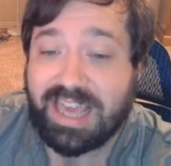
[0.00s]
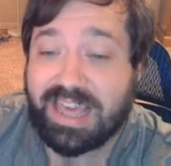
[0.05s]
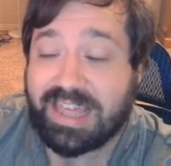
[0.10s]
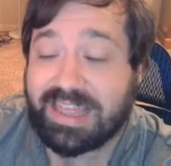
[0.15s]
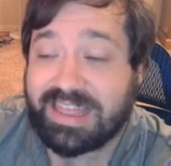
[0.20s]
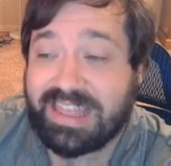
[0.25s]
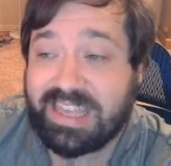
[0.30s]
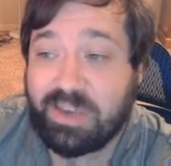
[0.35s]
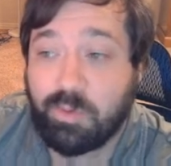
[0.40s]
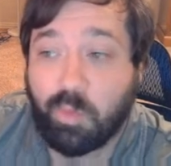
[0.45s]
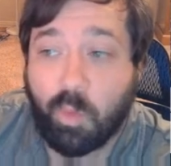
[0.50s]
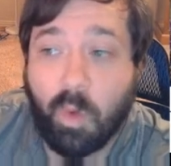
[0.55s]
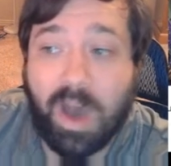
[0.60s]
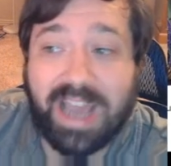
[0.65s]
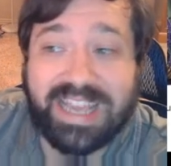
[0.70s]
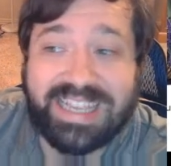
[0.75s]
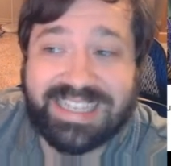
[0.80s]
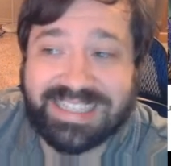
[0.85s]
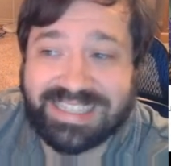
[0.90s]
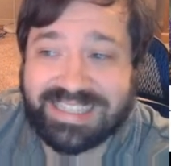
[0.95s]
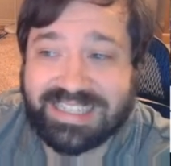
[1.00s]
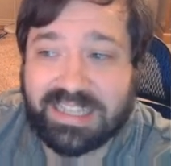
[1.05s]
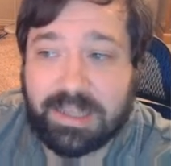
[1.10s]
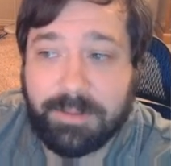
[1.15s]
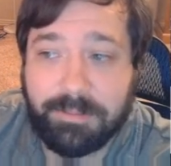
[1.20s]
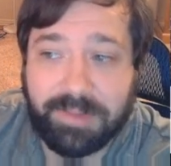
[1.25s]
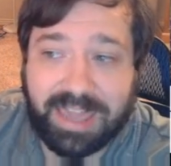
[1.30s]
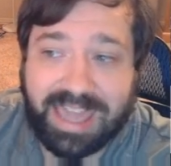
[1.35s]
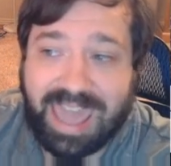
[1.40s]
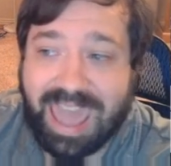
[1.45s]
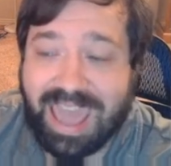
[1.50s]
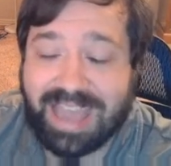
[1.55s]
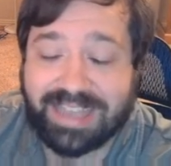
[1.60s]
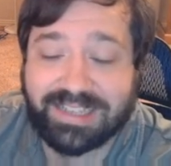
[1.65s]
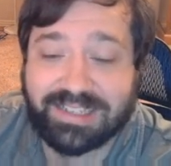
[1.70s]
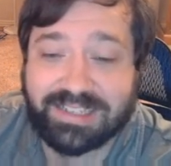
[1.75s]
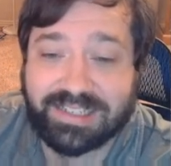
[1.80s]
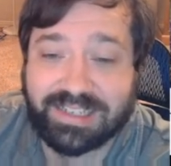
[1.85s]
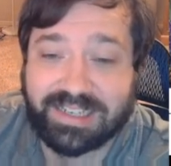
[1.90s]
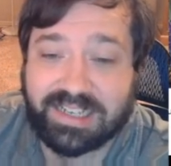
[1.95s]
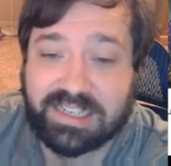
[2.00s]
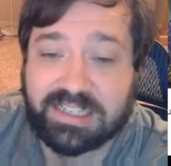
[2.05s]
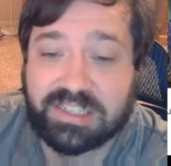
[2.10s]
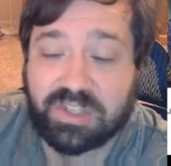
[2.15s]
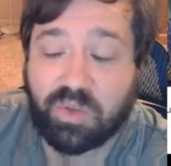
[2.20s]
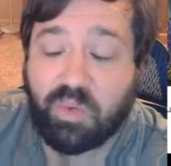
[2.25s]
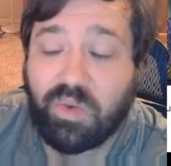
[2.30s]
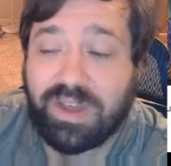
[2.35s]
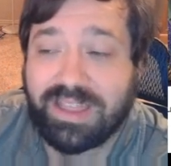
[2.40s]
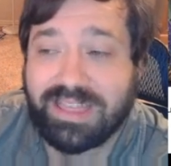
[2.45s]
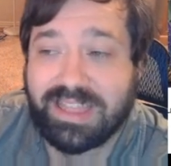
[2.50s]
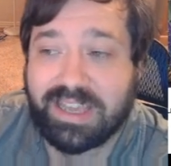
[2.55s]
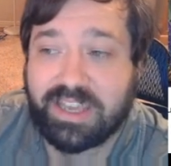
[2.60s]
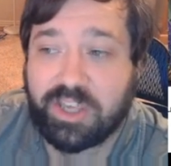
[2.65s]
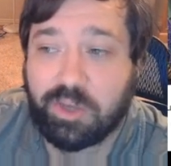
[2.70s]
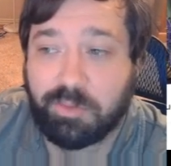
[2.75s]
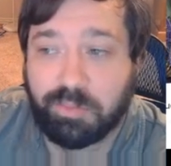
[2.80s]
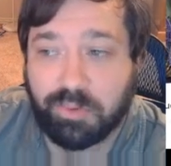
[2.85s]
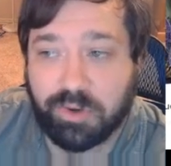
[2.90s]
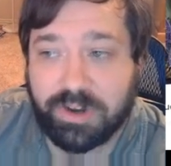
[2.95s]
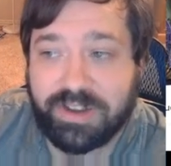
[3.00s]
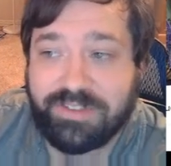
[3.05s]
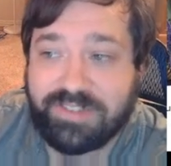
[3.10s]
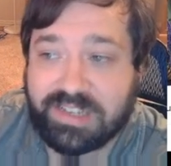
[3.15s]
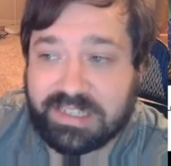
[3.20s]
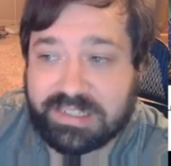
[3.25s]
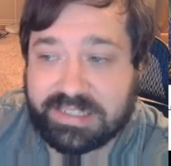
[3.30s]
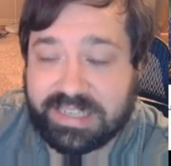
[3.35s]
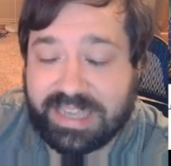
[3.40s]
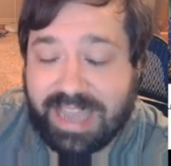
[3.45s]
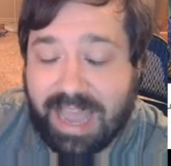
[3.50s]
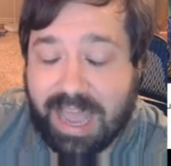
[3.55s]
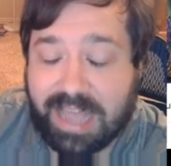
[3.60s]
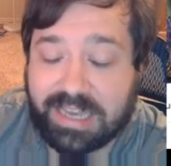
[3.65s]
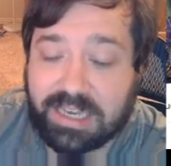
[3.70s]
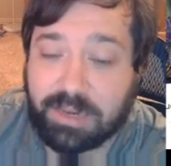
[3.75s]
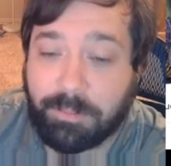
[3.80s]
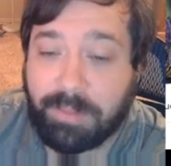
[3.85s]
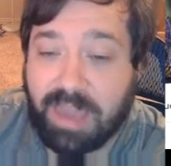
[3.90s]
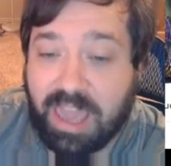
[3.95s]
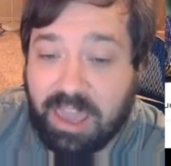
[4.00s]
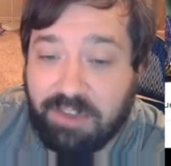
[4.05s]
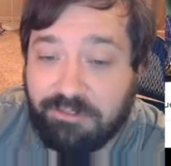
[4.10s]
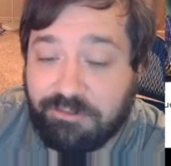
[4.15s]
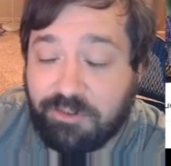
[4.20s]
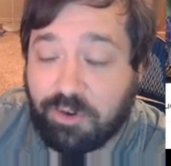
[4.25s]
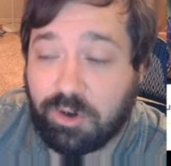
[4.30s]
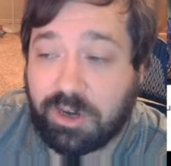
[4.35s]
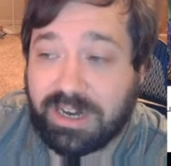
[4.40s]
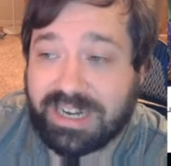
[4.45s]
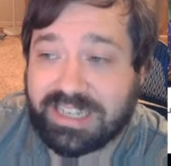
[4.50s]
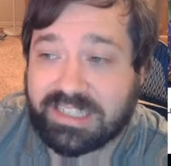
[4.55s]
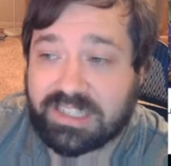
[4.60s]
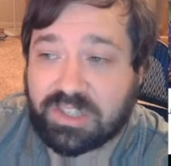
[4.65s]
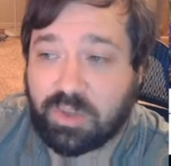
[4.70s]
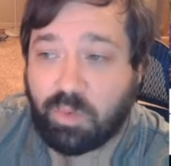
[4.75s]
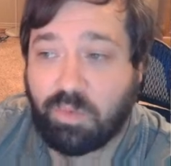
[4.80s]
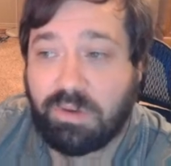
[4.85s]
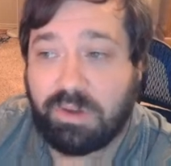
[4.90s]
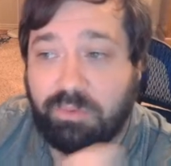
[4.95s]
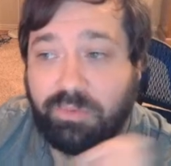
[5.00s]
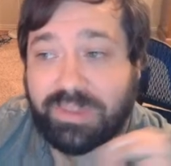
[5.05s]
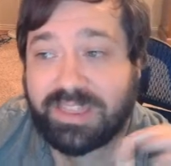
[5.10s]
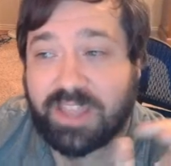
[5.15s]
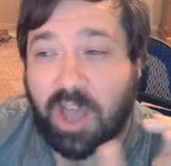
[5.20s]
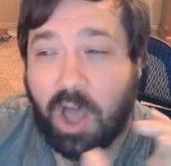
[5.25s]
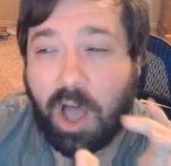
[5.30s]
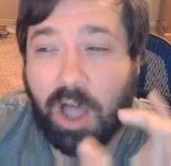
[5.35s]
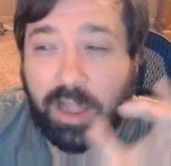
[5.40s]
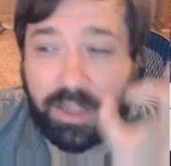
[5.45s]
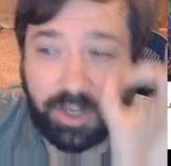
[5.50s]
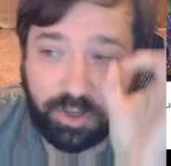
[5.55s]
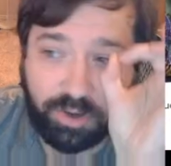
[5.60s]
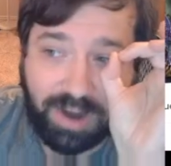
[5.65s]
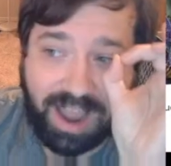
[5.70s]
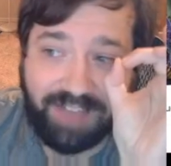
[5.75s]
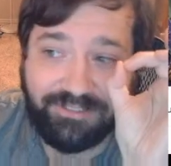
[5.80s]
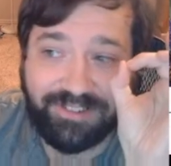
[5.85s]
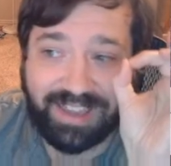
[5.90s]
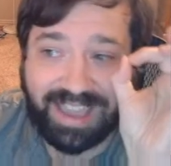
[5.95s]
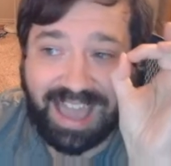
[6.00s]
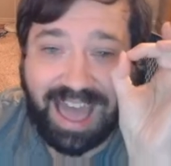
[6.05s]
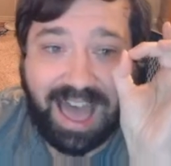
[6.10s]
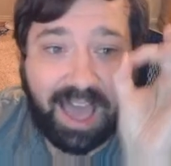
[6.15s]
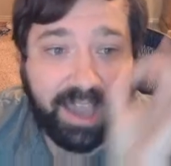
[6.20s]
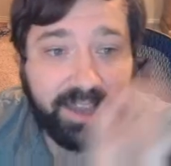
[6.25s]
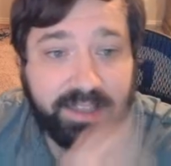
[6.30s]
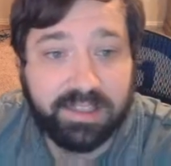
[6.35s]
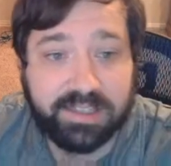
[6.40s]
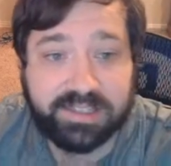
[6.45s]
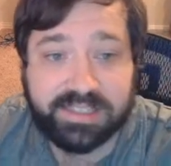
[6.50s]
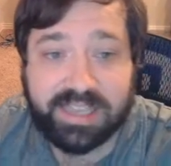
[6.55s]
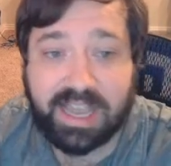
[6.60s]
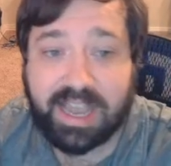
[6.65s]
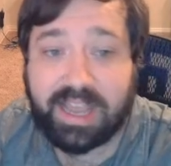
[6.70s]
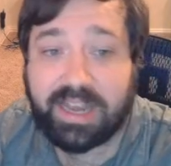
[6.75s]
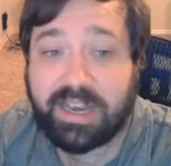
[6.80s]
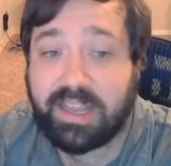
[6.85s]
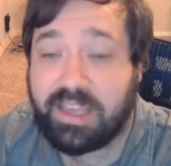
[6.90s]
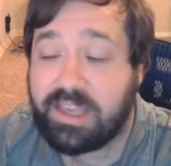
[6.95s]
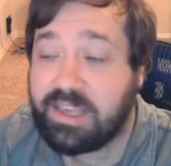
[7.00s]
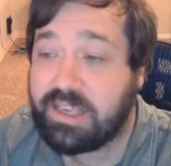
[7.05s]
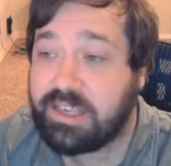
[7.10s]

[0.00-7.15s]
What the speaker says: The white Slipcase is the one that you previously had to pay for. It's the one with the holographic eye on the side.